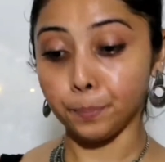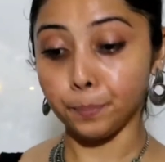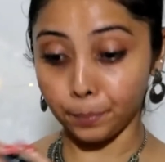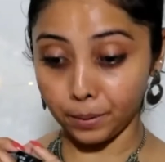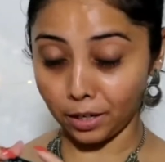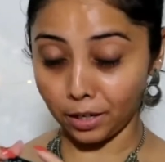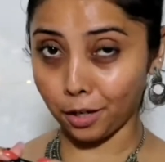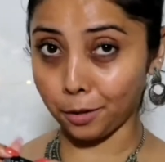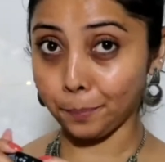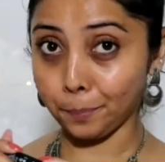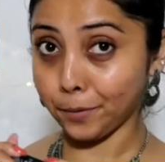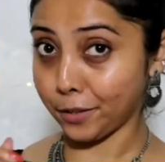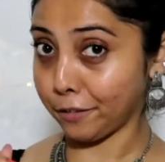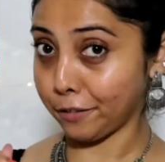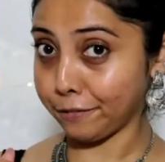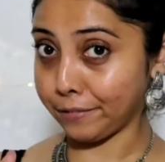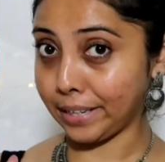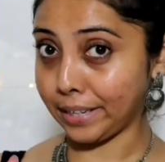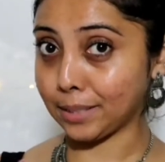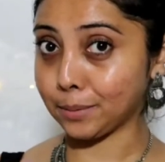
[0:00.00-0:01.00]
Blur
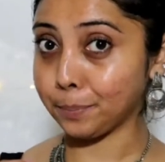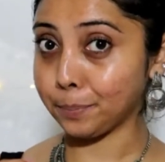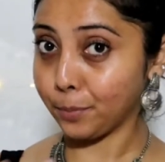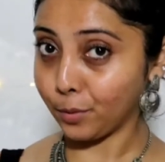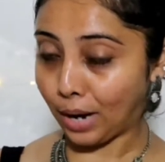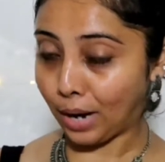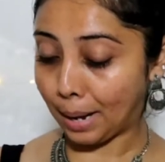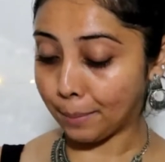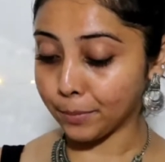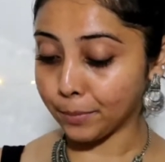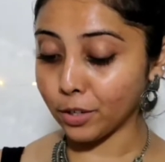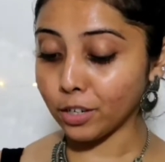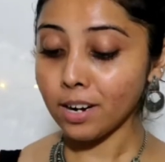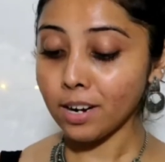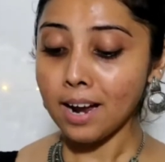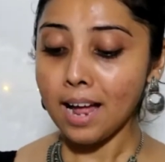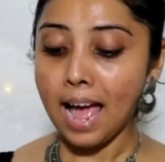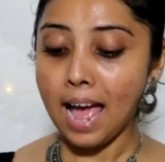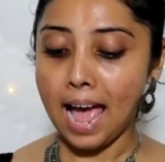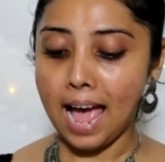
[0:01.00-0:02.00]
Perfect
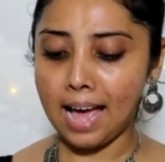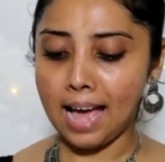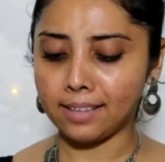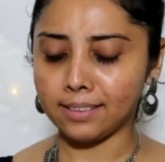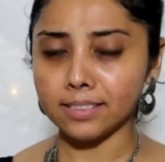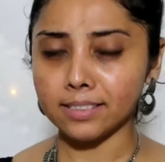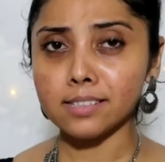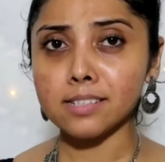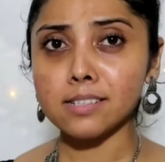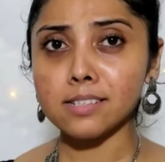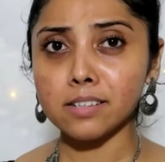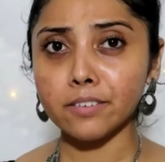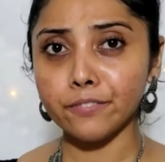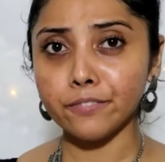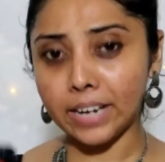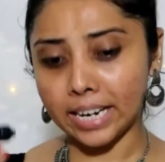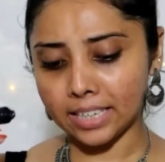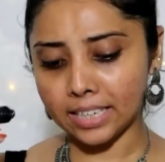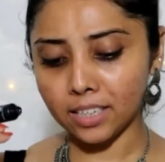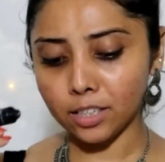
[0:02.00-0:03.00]
Primer, and this is a
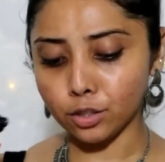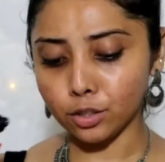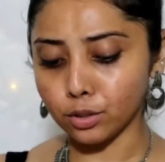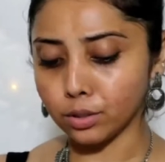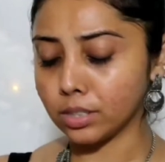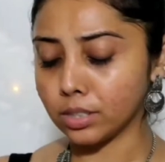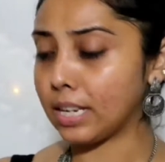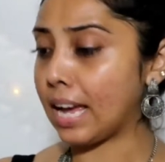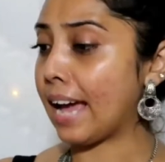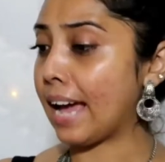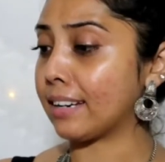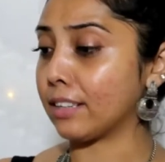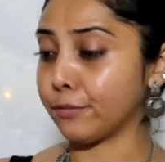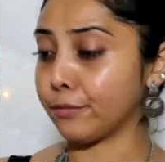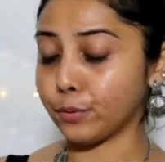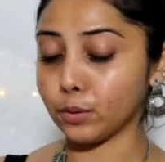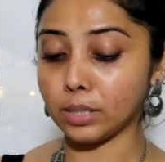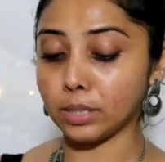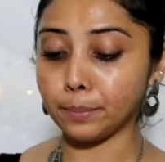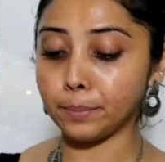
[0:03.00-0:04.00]
very good and
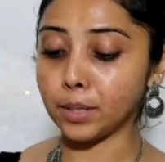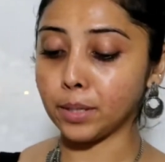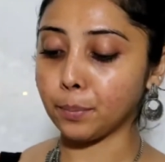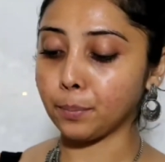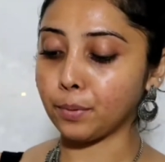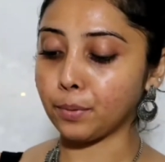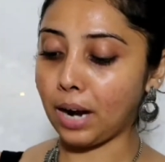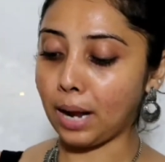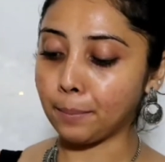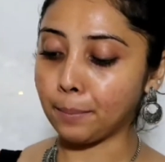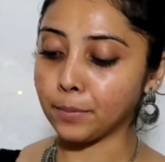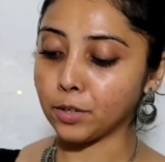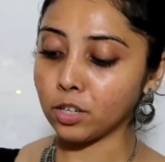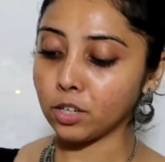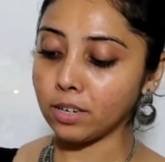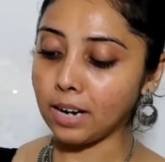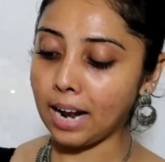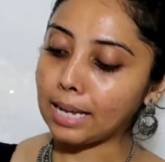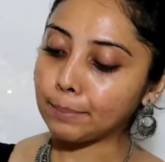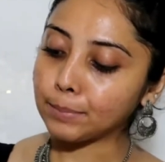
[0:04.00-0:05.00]
affordable
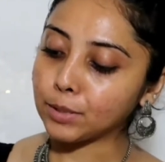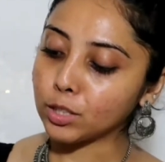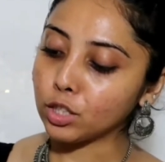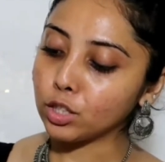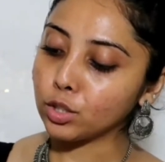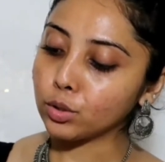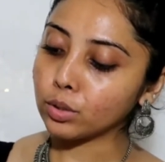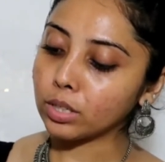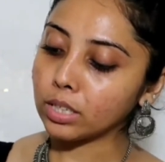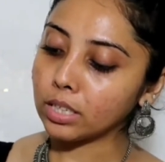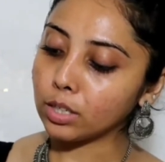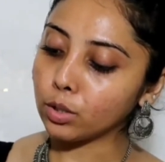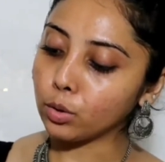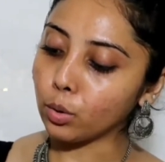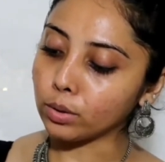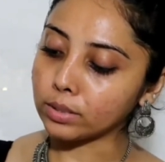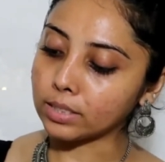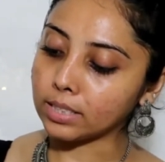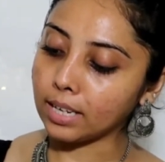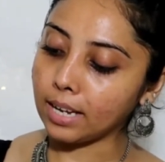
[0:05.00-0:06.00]
primer. Absolutely
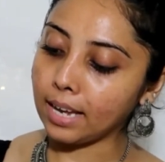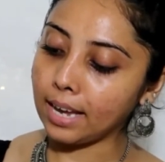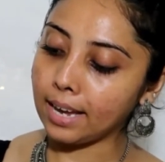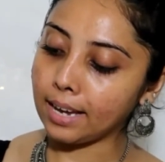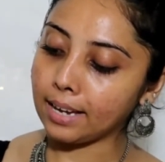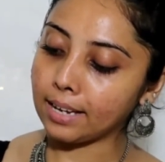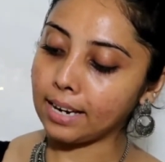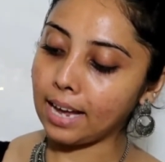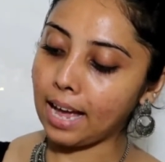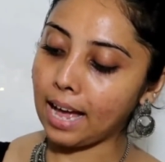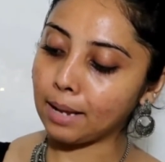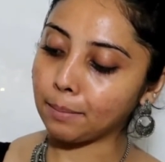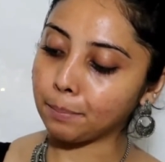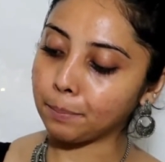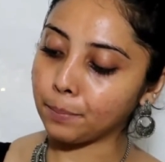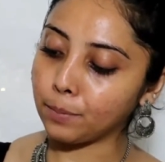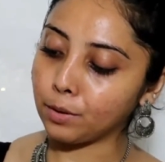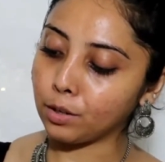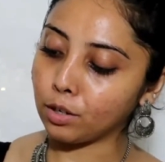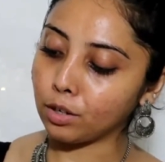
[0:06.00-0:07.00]
goes ahead
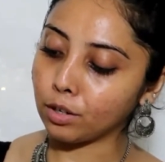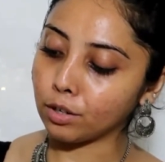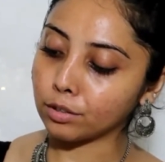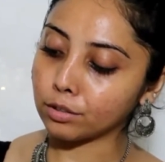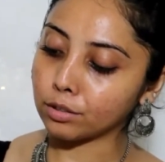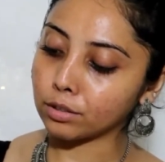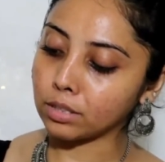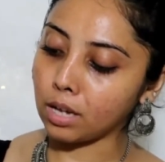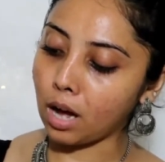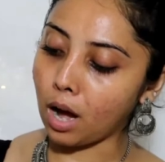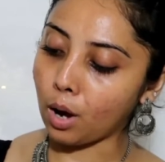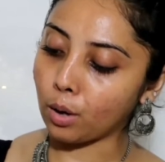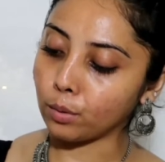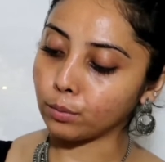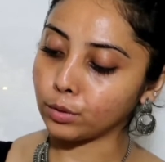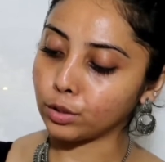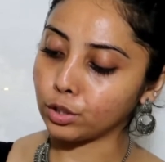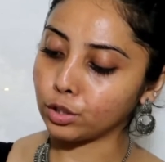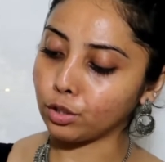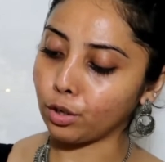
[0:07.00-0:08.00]
and blurs
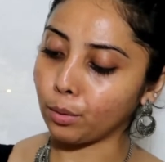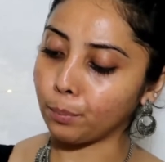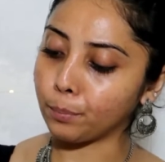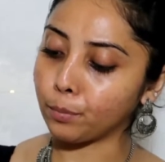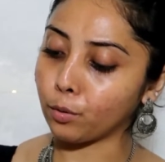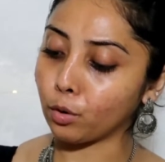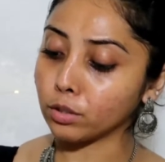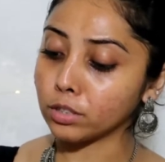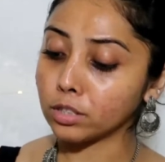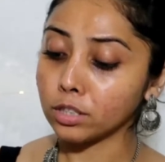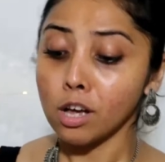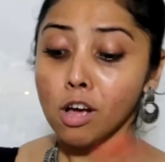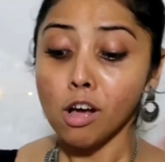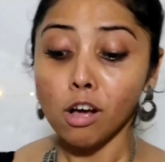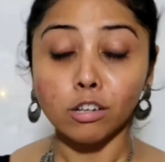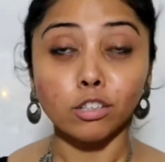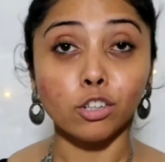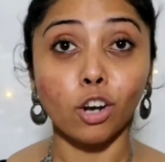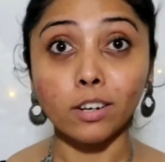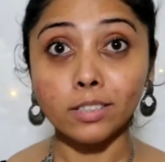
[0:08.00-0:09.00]
out your pores,
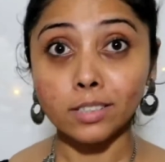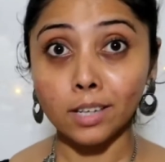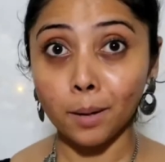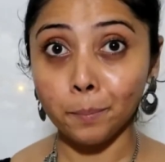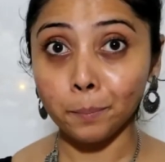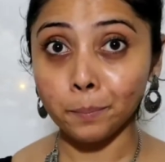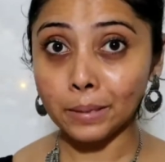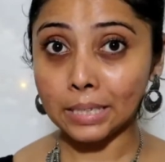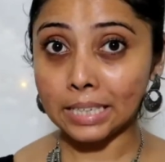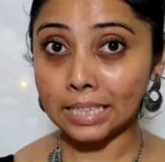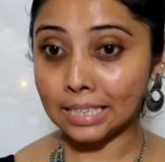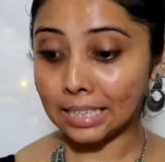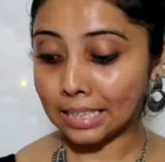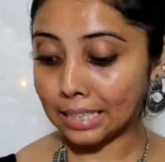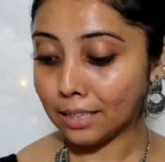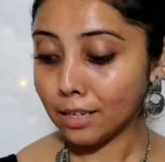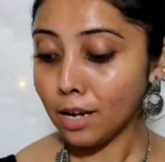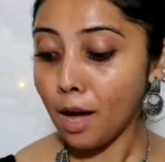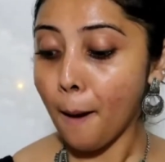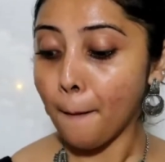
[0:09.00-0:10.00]
not
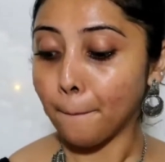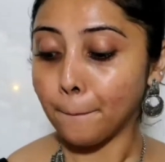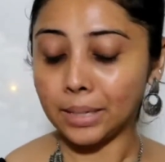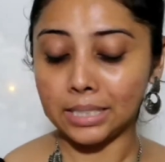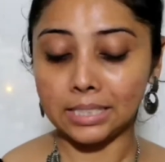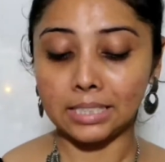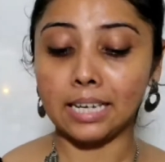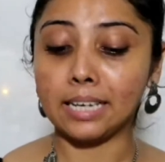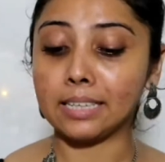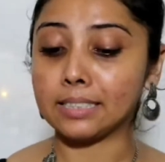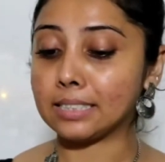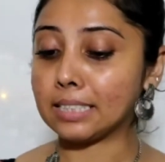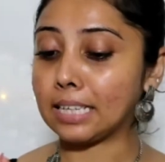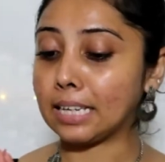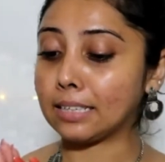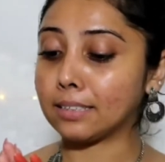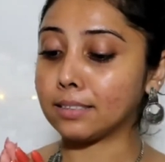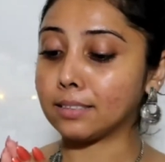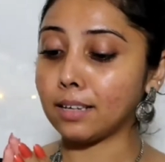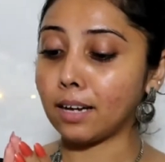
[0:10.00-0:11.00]
completely, but yes,
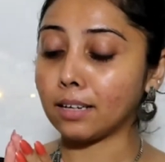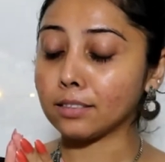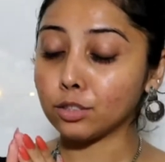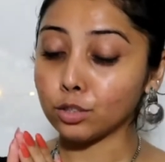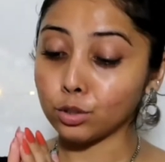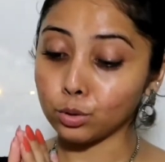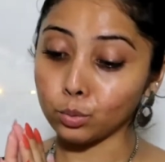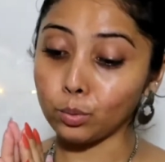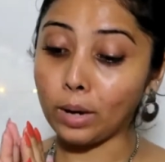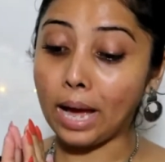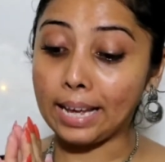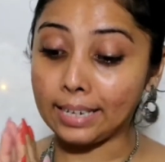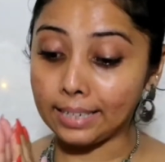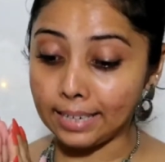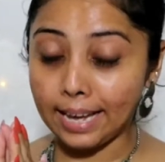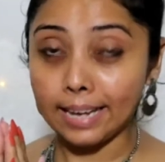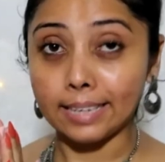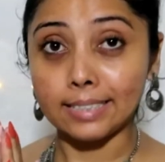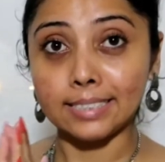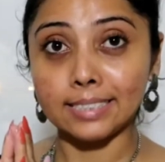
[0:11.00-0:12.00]
it does to
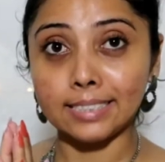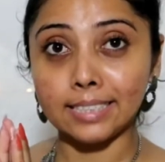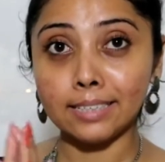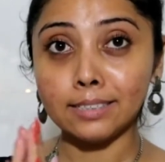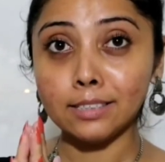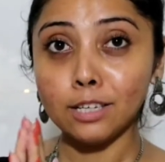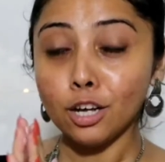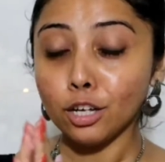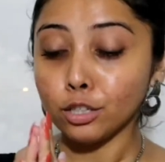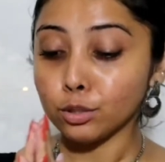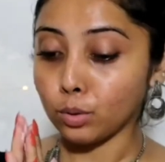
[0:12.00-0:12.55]
an extent.